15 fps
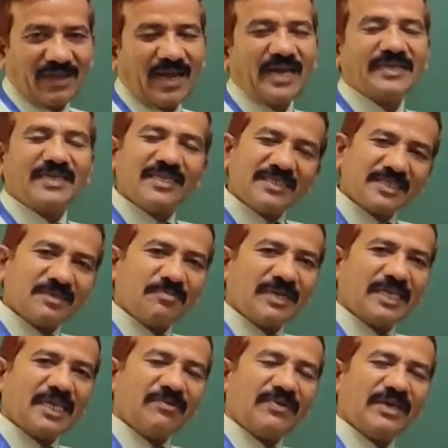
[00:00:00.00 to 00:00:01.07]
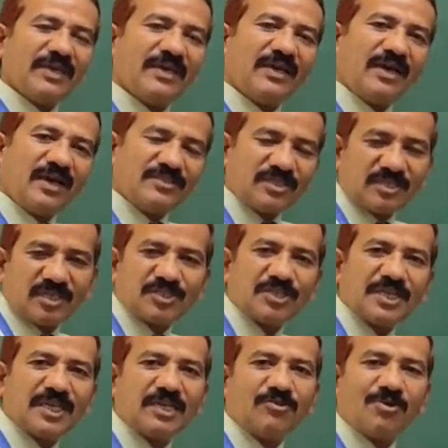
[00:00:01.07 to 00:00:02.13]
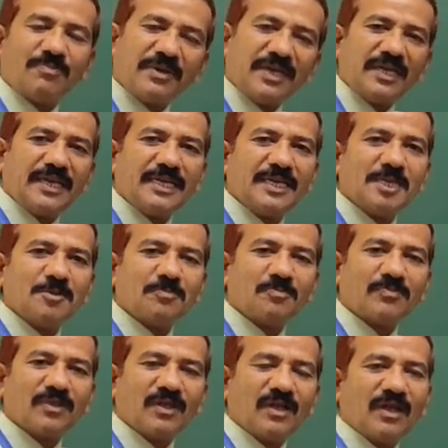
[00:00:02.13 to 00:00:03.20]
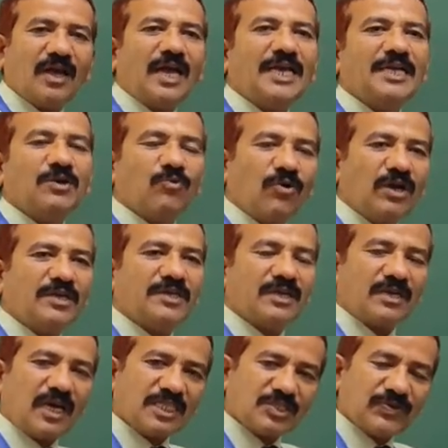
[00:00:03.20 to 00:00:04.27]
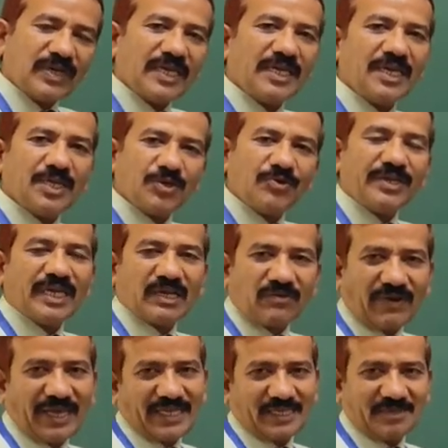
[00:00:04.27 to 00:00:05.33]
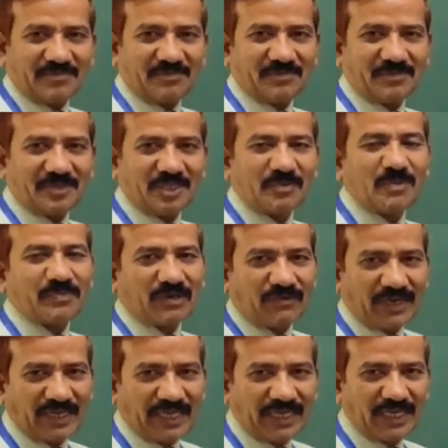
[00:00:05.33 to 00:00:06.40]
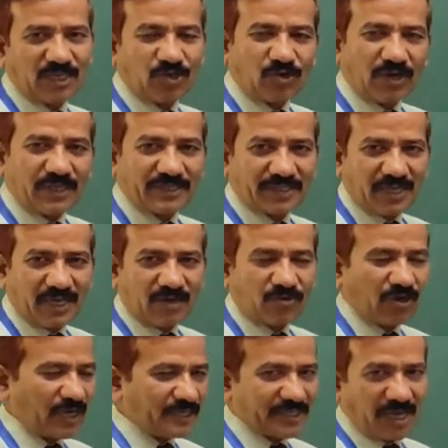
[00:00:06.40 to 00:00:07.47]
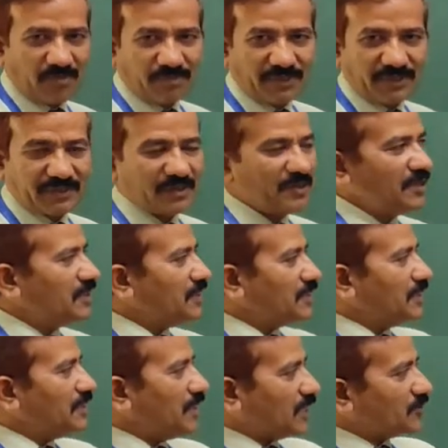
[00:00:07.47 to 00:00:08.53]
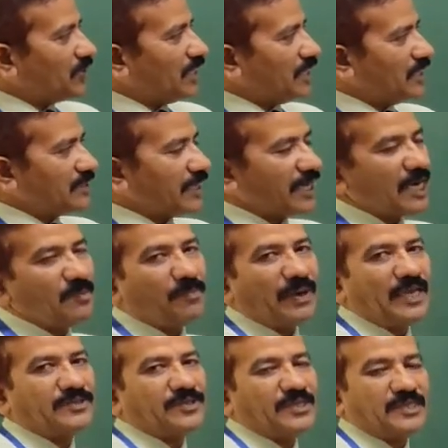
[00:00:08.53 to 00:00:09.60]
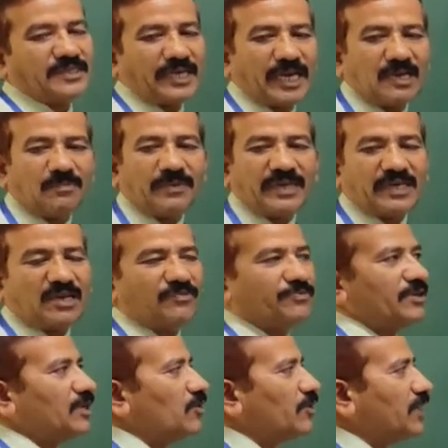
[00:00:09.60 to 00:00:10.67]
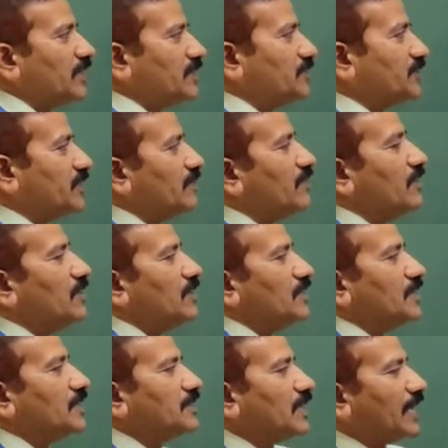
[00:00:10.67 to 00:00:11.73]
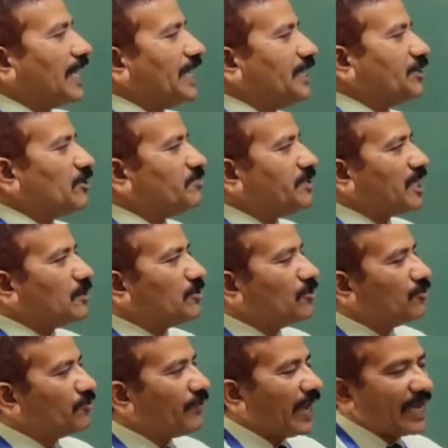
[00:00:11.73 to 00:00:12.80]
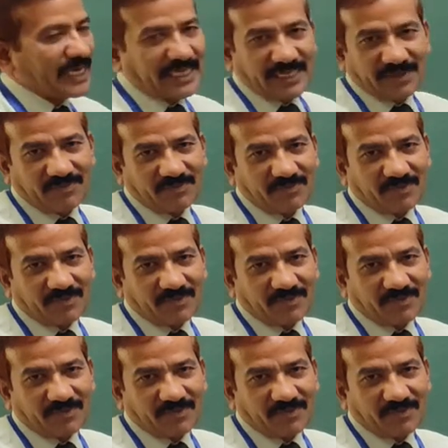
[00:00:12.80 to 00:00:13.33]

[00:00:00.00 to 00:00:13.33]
at least by giving a suggestion, opinion, and what actually you require to be provided in the college campus. In the second place, in the second paragraph, look at this. In the light of the above fact,